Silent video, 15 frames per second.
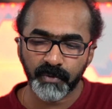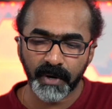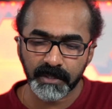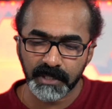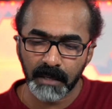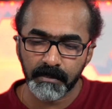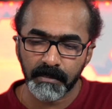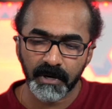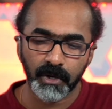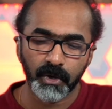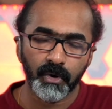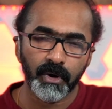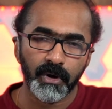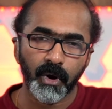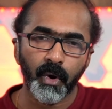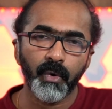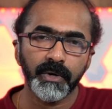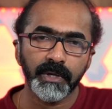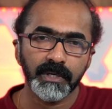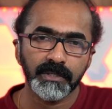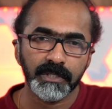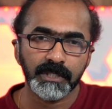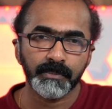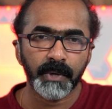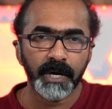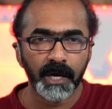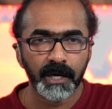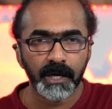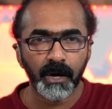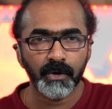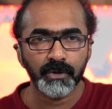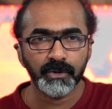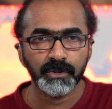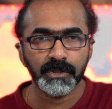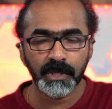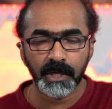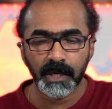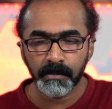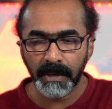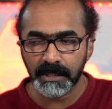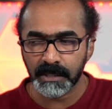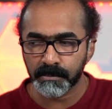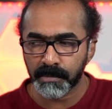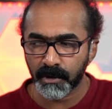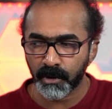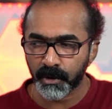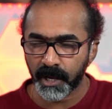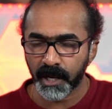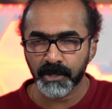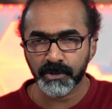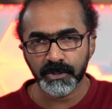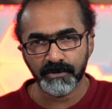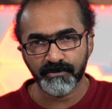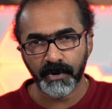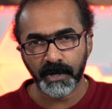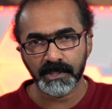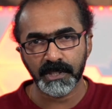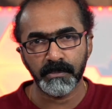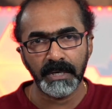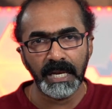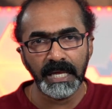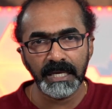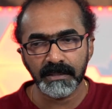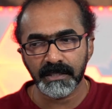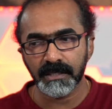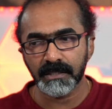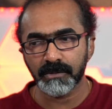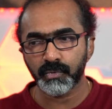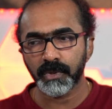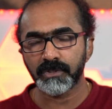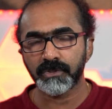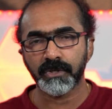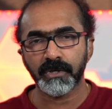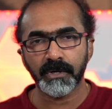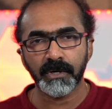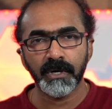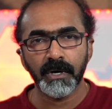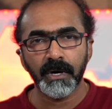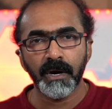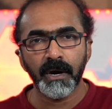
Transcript: For example, your audience is spread across in multiple locations. For example, LinkedIn, Twitter,